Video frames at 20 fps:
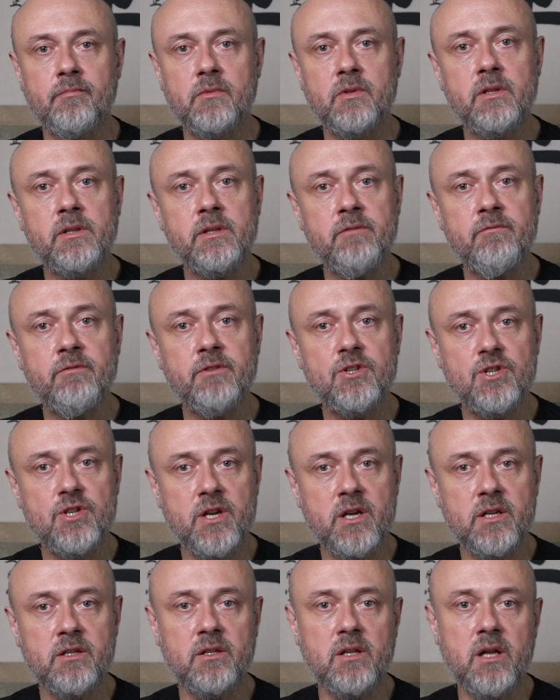The liver
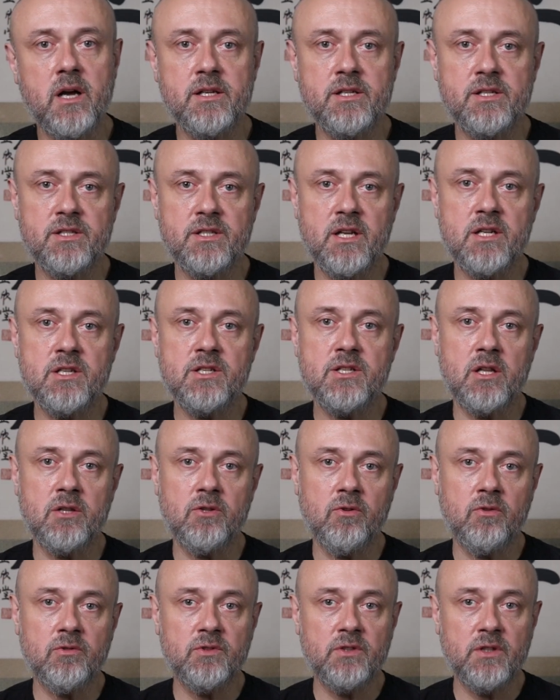channel ascends
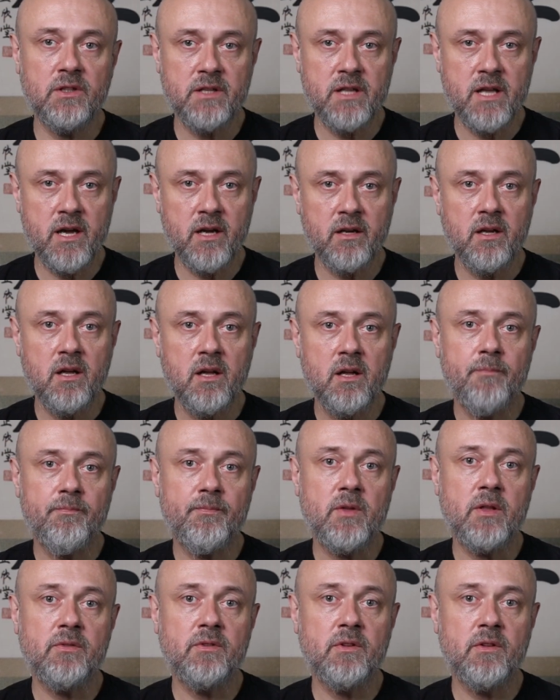along the neck
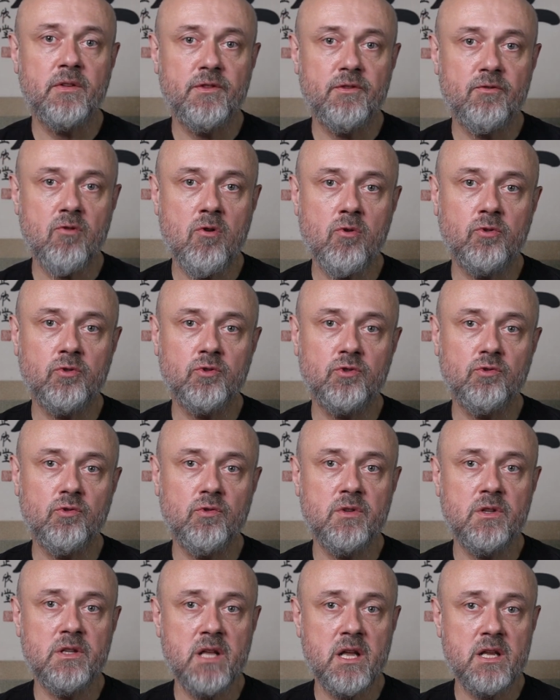and the throat to
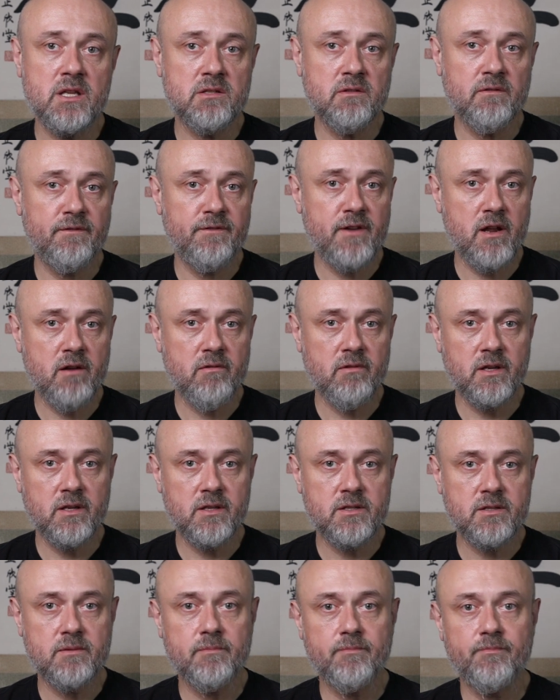the
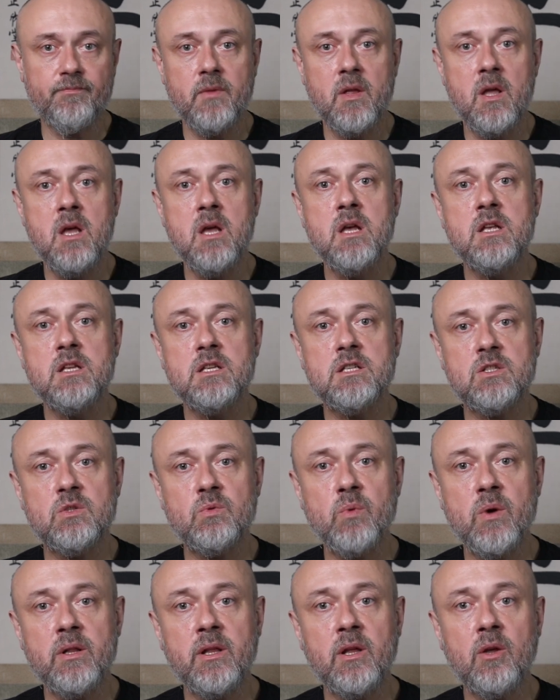nasopharynx.
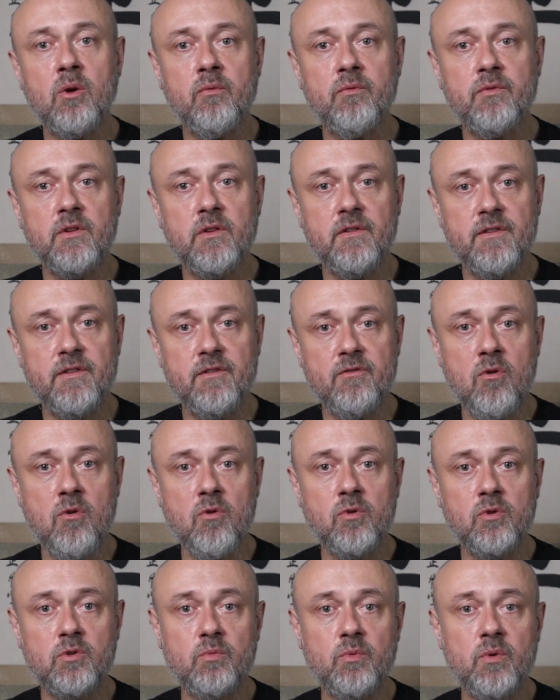Swelling of the
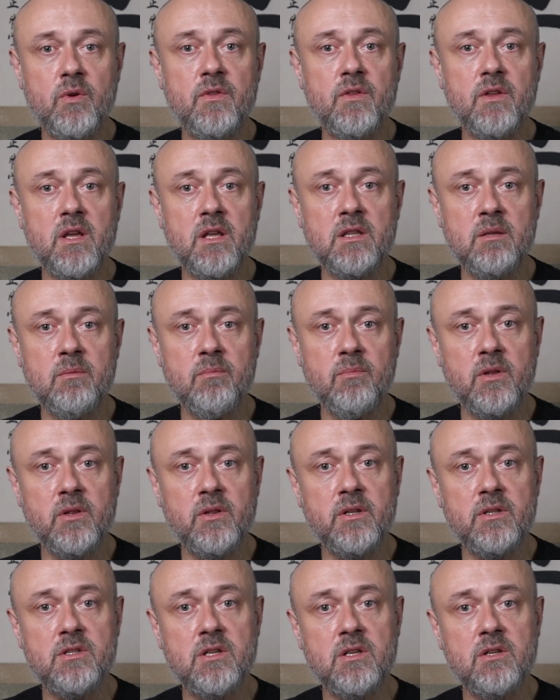throat with
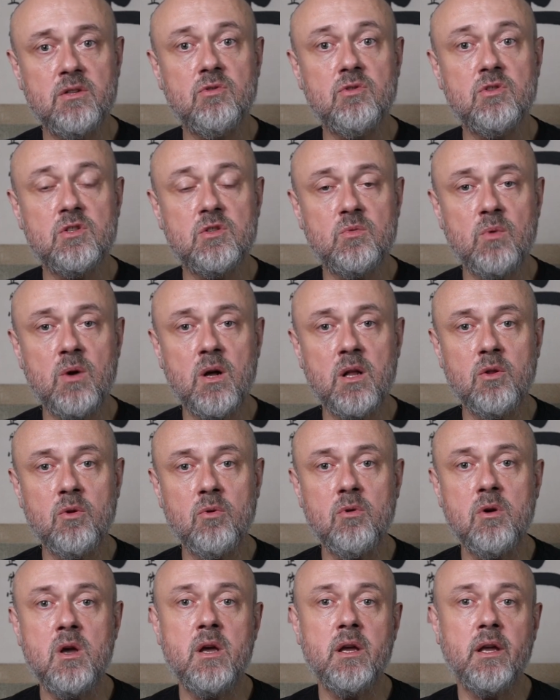inability to
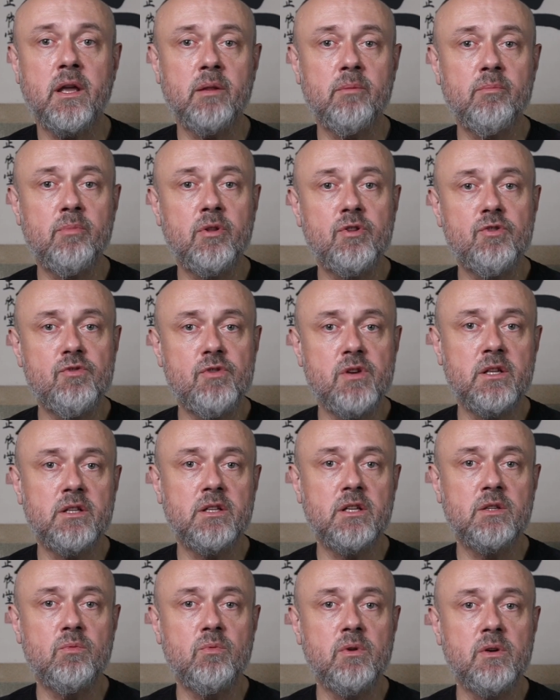swallow can be
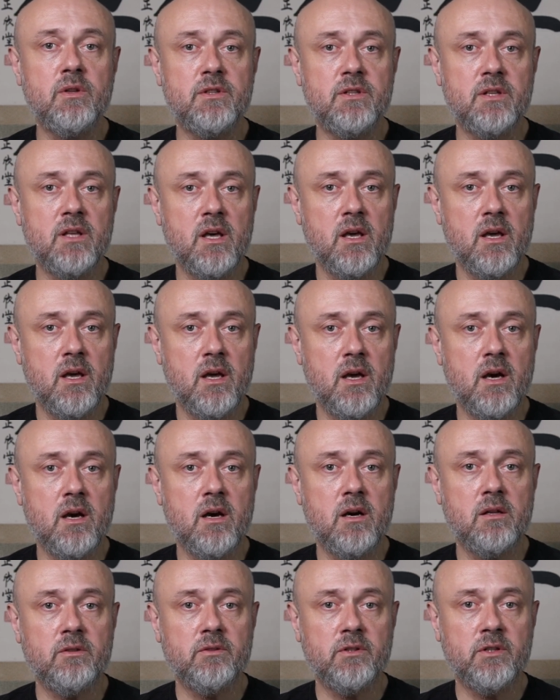treated with
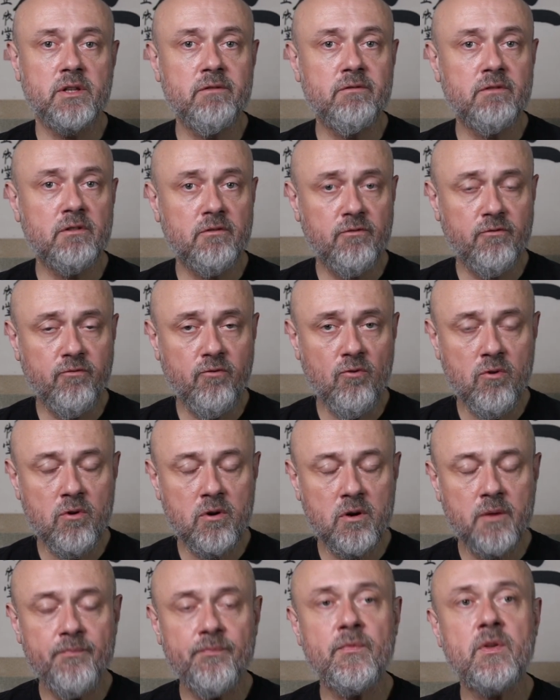
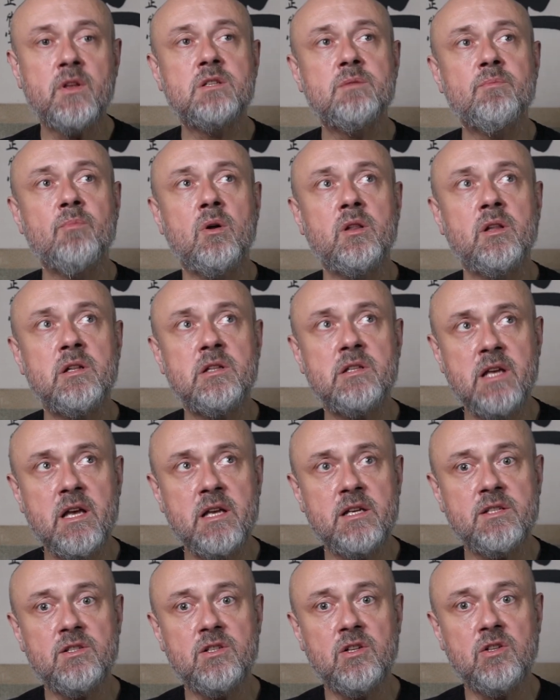Liv-4, small
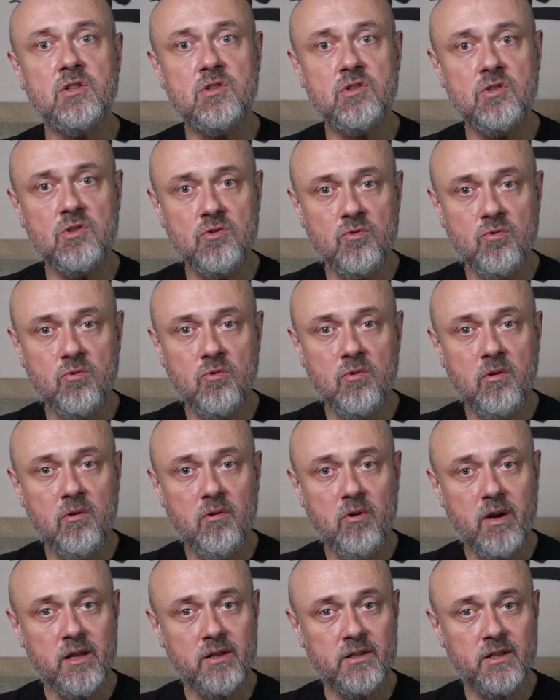intestine 2,
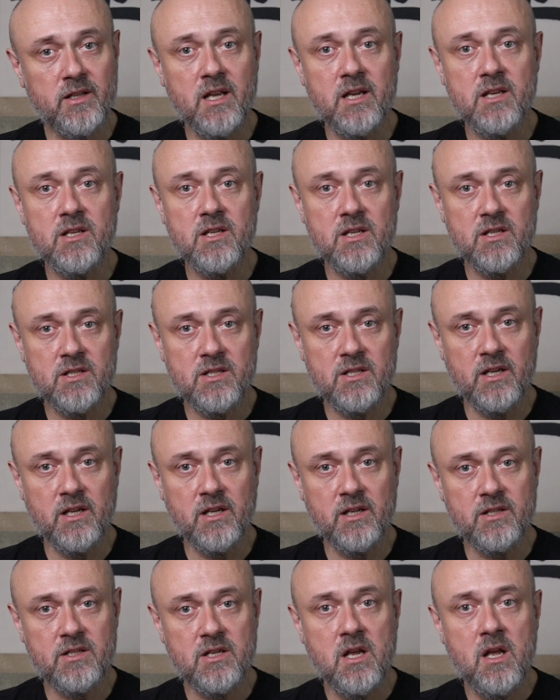and kidney
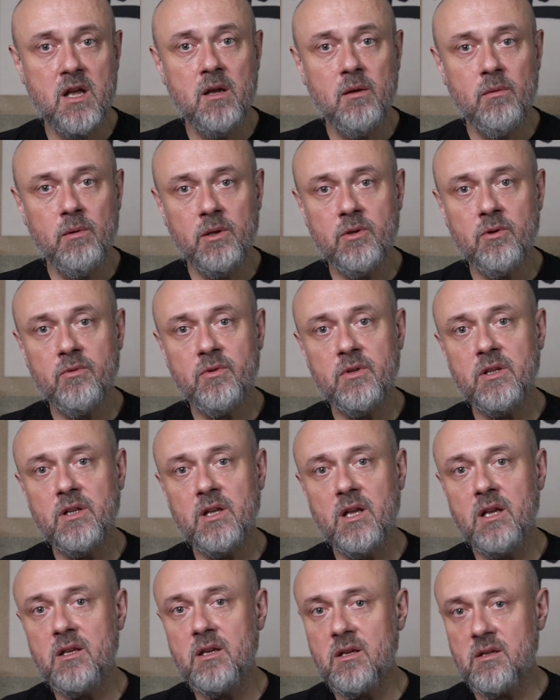6. We know that
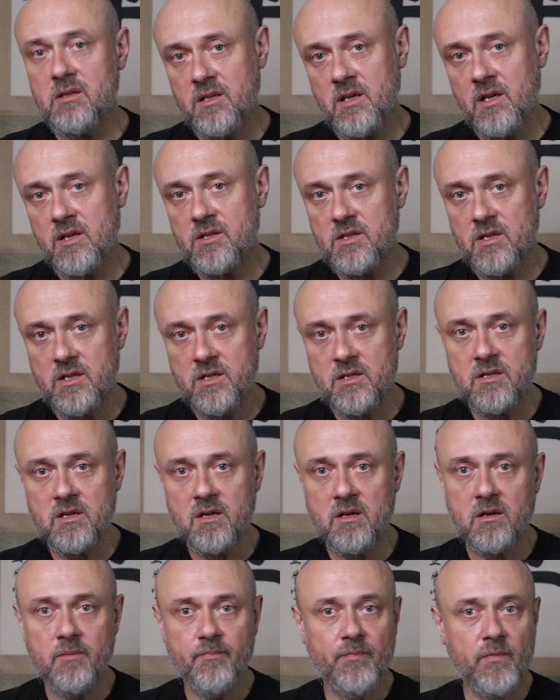kidney 6 is
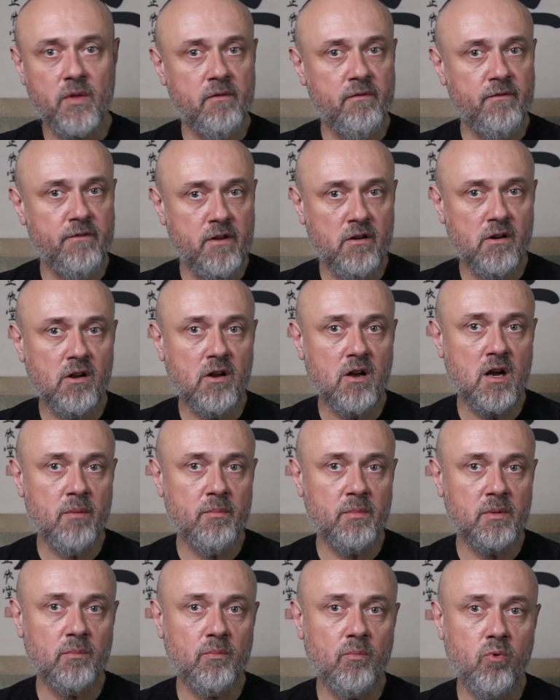a very
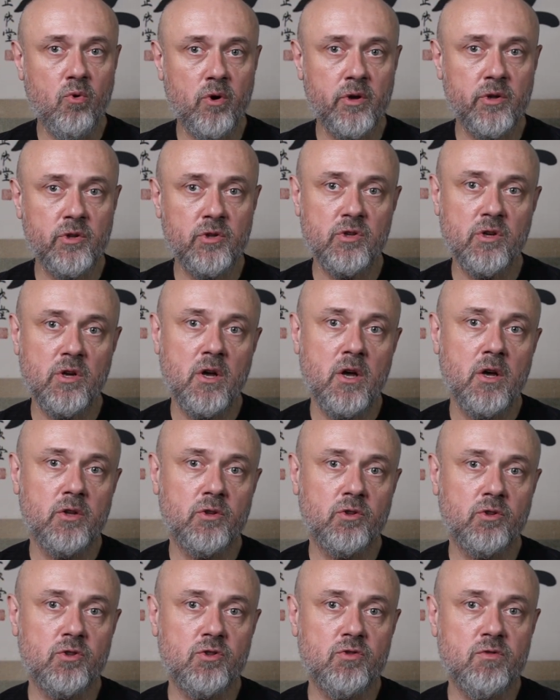common point
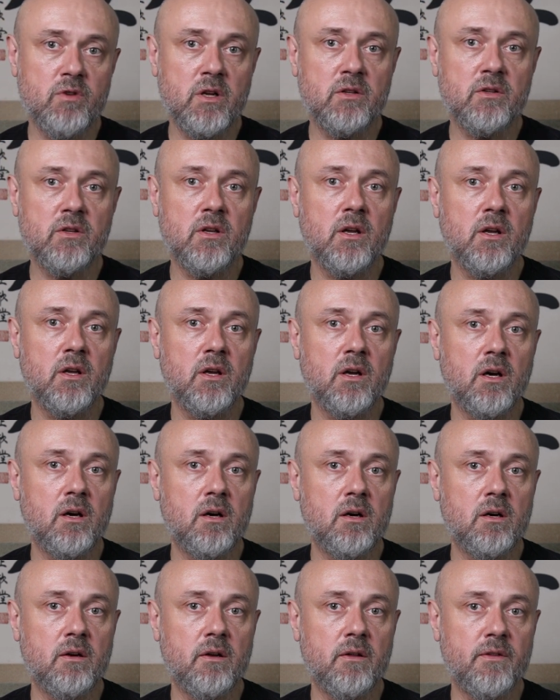to treat
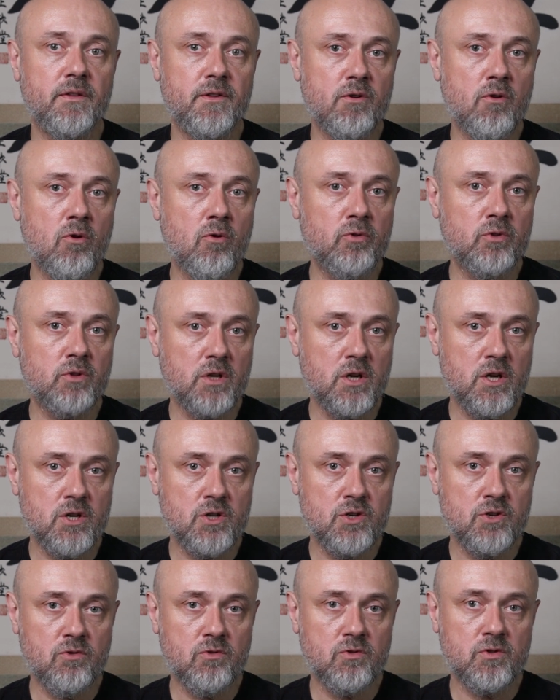throat
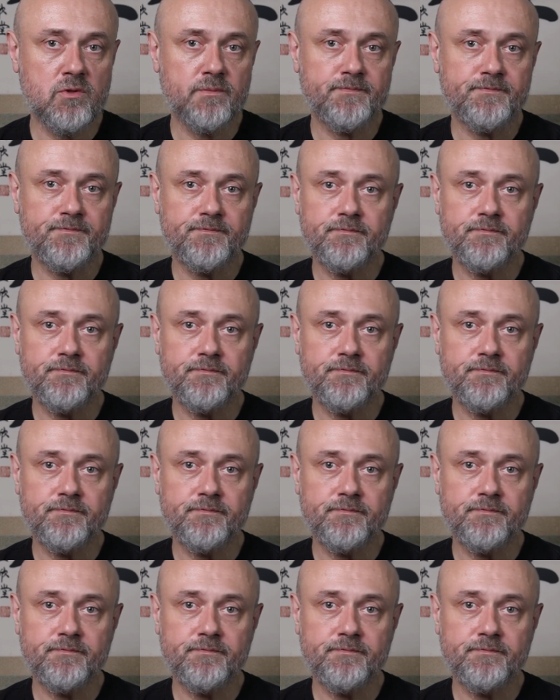issues.